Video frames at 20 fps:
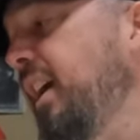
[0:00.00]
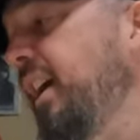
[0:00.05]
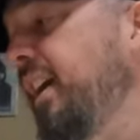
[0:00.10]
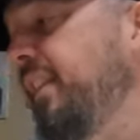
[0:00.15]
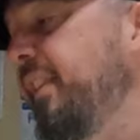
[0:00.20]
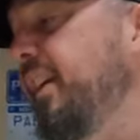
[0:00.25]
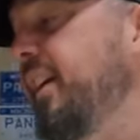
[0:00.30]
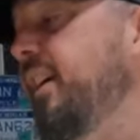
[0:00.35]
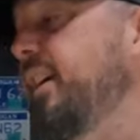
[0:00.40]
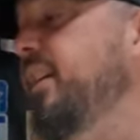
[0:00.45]

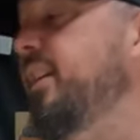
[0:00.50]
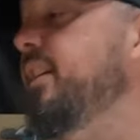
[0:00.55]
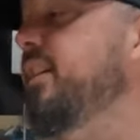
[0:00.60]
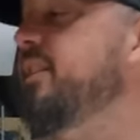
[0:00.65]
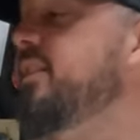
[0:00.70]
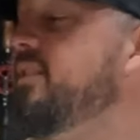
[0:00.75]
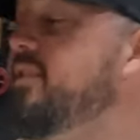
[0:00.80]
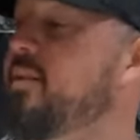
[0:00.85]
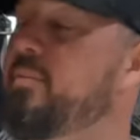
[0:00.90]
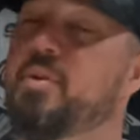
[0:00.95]
And then
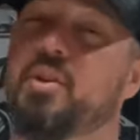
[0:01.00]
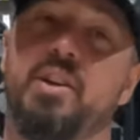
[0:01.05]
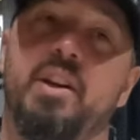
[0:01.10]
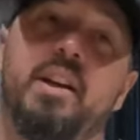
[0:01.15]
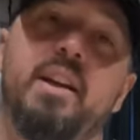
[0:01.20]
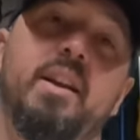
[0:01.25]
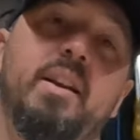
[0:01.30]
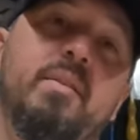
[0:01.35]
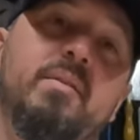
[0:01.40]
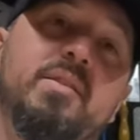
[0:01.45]

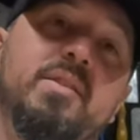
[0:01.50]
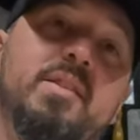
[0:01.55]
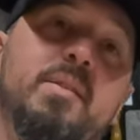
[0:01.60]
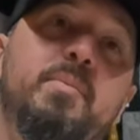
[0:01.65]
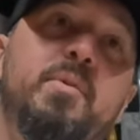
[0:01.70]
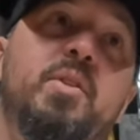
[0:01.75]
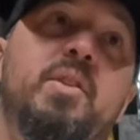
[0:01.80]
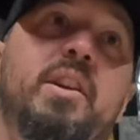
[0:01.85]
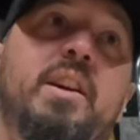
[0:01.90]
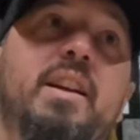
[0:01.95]

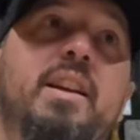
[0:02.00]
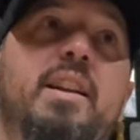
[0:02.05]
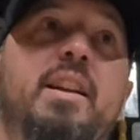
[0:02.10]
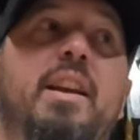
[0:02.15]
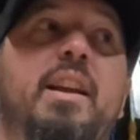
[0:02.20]
summer hit